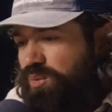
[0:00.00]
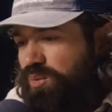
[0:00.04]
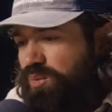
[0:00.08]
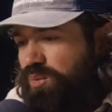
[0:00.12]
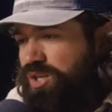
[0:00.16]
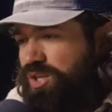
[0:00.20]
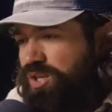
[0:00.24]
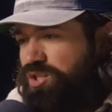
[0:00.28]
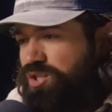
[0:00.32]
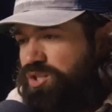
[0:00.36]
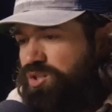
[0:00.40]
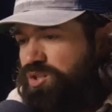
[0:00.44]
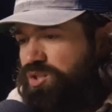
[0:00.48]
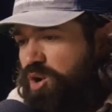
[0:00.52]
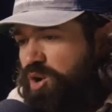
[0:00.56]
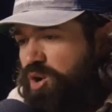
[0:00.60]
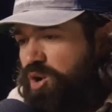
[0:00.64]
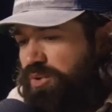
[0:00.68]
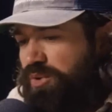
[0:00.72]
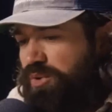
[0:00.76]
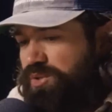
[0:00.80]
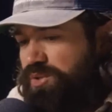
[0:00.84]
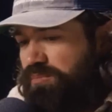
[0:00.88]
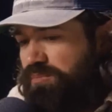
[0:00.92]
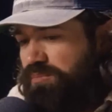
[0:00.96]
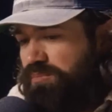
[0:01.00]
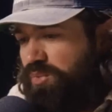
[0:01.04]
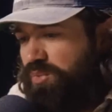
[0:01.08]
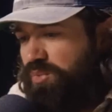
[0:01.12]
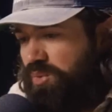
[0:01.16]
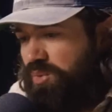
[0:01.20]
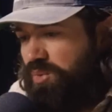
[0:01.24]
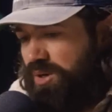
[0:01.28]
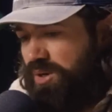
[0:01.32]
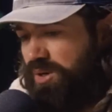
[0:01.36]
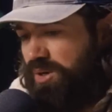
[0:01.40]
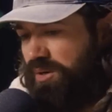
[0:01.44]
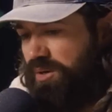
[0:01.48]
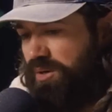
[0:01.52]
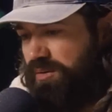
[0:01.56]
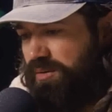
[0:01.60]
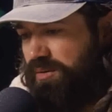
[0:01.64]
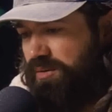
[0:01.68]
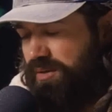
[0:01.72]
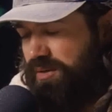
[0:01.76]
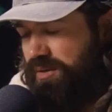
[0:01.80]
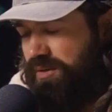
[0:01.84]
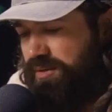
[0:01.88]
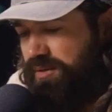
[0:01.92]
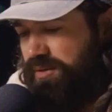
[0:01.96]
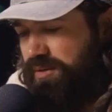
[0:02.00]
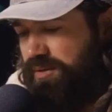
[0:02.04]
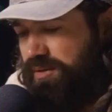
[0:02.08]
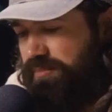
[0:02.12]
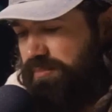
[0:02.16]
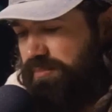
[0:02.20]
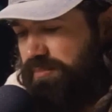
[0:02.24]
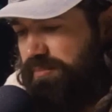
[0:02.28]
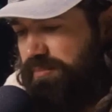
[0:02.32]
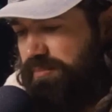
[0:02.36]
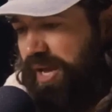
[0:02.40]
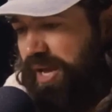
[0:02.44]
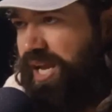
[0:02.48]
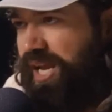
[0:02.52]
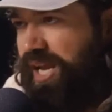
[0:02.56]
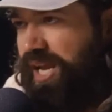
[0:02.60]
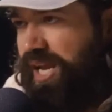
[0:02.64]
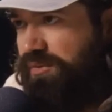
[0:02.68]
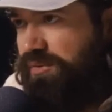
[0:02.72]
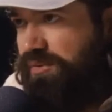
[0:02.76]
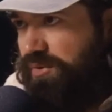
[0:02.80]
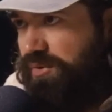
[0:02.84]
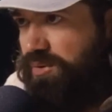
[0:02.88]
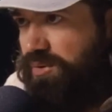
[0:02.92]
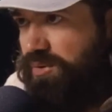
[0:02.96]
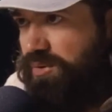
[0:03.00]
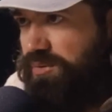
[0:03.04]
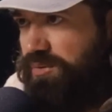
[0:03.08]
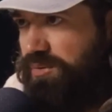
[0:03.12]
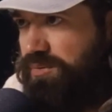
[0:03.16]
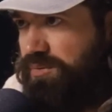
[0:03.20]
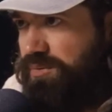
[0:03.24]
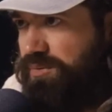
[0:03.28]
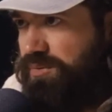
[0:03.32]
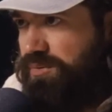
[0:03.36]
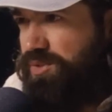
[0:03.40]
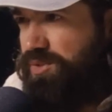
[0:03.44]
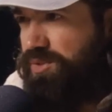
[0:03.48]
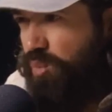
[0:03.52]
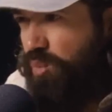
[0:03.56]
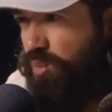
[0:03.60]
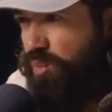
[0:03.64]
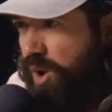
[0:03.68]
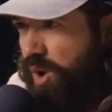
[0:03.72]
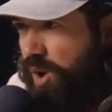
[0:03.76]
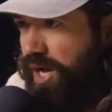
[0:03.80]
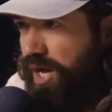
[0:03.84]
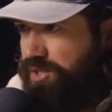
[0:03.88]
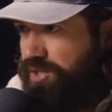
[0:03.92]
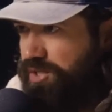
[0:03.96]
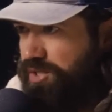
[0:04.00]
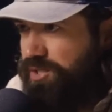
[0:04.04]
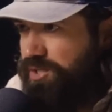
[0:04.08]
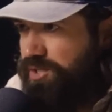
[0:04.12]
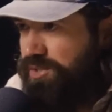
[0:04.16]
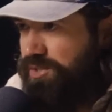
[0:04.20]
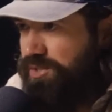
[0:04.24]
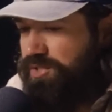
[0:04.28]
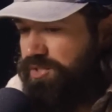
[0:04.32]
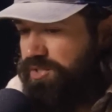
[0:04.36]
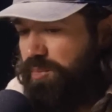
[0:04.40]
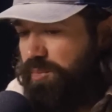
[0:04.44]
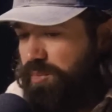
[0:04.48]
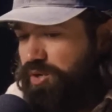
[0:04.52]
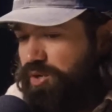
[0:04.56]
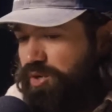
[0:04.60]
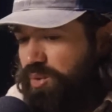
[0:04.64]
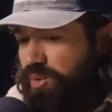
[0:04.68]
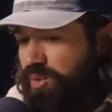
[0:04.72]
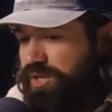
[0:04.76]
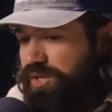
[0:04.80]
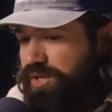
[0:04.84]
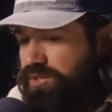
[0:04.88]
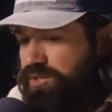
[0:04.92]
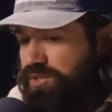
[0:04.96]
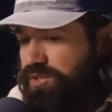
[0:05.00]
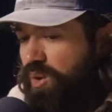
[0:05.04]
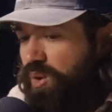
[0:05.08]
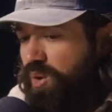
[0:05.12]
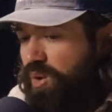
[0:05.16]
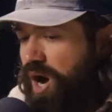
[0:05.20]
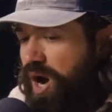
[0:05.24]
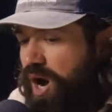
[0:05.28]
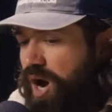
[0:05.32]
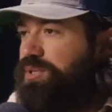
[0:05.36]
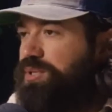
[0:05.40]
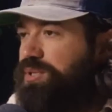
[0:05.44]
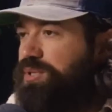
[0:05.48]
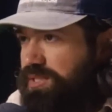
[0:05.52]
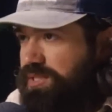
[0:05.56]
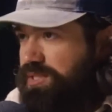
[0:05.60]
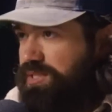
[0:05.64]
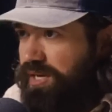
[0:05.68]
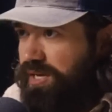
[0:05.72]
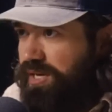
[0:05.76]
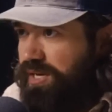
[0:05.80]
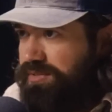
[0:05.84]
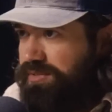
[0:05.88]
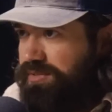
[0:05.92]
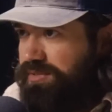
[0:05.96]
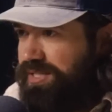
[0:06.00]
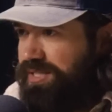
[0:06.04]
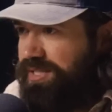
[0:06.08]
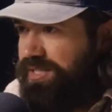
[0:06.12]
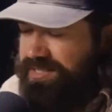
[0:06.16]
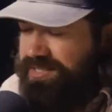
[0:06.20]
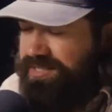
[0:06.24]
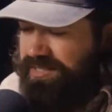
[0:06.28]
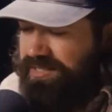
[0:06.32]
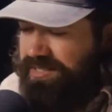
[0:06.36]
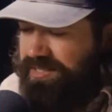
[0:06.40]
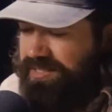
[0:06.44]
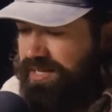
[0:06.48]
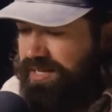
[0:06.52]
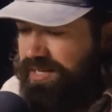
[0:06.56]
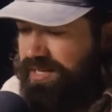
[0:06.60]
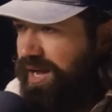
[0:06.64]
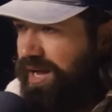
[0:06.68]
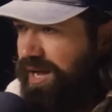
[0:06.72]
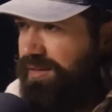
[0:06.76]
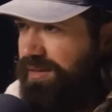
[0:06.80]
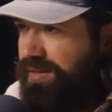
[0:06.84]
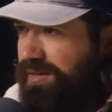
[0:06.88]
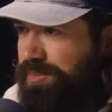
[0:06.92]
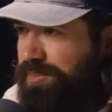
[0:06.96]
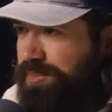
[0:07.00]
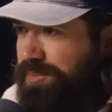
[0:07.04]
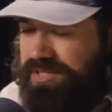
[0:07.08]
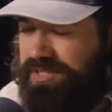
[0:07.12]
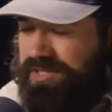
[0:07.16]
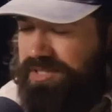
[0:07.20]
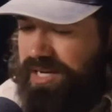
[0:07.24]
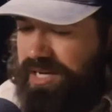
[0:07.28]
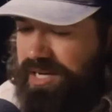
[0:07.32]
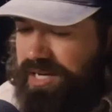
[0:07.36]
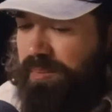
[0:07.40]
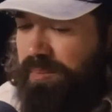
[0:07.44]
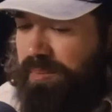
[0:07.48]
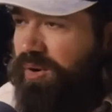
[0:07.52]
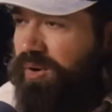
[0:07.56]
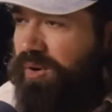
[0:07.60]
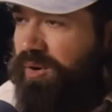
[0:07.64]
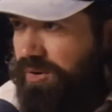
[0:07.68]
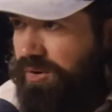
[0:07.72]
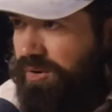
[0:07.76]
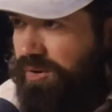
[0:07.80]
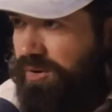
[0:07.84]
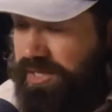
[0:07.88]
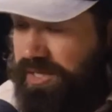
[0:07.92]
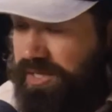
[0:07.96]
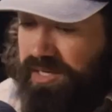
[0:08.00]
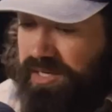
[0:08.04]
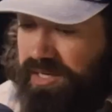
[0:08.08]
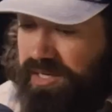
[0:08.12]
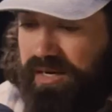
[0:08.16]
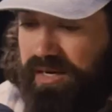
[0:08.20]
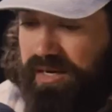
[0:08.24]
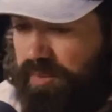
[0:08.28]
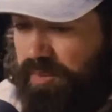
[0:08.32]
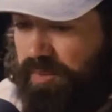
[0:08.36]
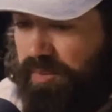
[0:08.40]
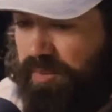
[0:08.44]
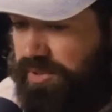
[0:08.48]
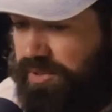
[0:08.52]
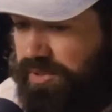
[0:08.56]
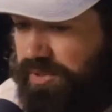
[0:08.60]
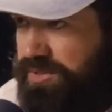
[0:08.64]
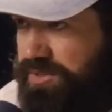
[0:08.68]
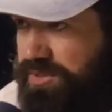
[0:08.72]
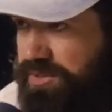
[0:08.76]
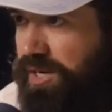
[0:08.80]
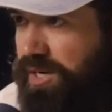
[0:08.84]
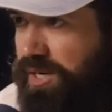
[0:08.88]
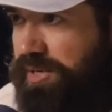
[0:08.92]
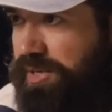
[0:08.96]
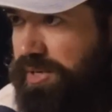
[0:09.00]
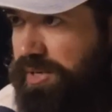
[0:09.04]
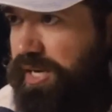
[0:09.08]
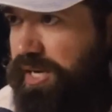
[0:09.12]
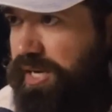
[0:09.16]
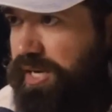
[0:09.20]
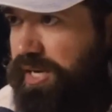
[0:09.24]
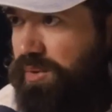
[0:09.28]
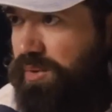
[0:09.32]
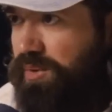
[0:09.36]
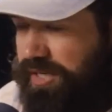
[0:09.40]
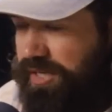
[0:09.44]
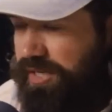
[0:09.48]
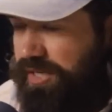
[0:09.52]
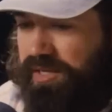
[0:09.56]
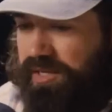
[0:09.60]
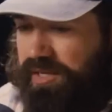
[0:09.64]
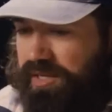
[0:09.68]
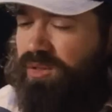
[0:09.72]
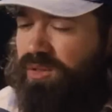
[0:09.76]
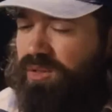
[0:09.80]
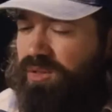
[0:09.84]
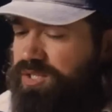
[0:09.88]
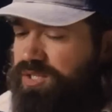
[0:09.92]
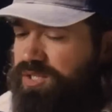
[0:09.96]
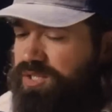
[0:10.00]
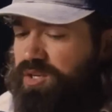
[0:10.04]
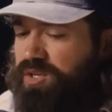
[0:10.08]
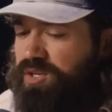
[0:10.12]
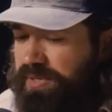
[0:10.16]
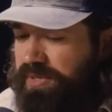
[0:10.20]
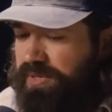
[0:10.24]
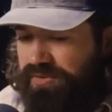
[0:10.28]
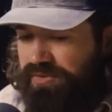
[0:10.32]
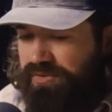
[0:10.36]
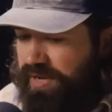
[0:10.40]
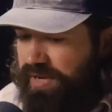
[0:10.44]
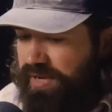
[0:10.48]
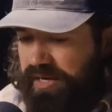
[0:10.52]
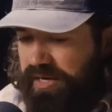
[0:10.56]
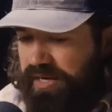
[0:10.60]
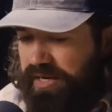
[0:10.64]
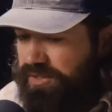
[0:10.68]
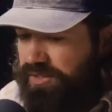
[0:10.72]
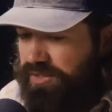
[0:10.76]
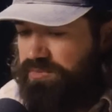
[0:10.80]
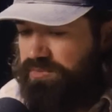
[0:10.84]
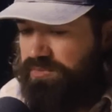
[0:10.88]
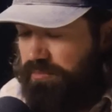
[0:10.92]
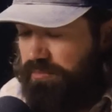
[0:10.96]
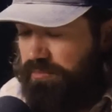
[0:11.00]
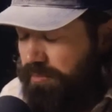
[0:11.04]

it's so much more painful to watch someone who has no options left. Like he's going to die. I mean, he's died die tomorrow. And he died a couple years later. I mean, like, and he, he lost all his mental faculties,